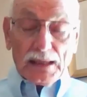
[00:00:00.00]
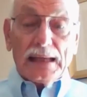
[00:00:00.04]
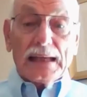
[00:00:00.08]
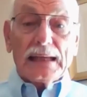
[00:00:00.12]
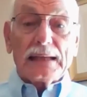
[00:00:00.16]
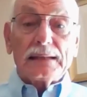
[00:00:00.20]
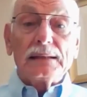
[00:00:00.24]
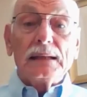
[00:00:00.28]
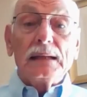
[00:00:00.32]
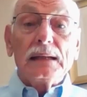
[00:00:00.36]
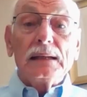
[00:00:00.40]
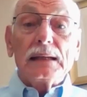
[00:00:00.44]

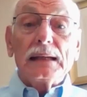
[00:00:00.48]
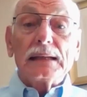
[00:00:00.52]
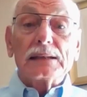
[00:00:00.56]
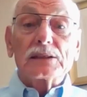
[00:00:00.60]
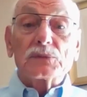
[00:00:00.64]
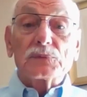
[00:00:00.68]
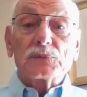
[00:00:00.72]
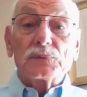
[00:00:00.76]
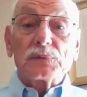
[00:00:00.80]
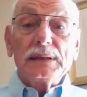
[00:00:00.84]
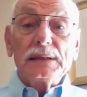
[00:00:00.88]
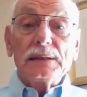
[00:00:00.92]
and
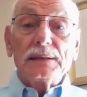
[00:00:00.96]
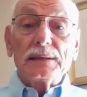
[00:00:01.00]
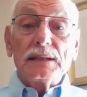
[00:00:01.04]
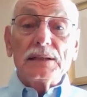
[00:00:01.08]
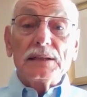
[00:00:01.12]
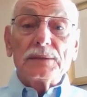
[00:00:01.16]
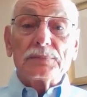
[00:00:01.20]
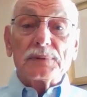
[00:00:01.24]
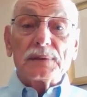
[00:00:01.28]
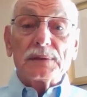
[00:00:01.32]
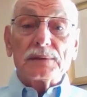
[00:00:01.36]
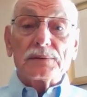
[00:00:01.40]
it's free to
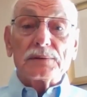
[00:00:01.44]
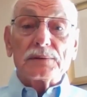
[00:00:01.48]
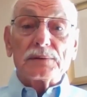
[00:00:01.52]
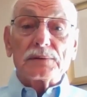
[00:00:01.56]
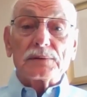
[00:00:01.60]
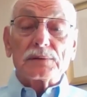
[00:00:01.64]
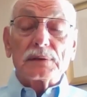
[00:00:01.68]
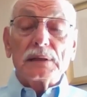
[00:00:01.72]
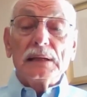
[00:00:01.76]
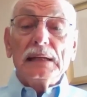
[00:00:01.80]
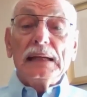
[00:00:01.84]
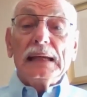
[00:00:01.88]
these
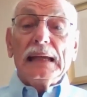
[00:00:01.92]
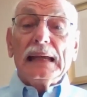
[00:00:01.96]
prisoners.